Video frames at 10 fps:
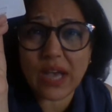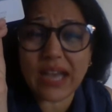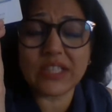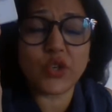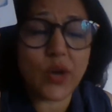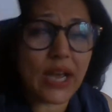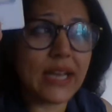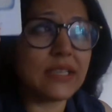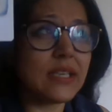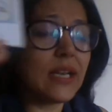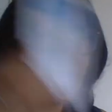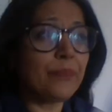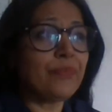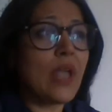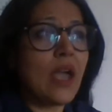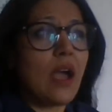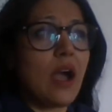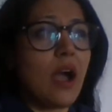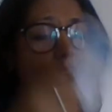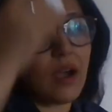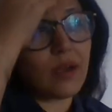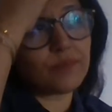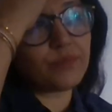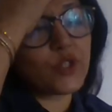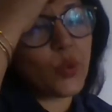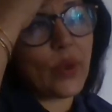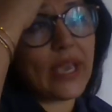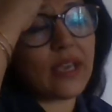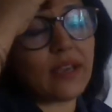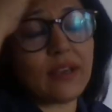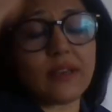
I tried uh, doing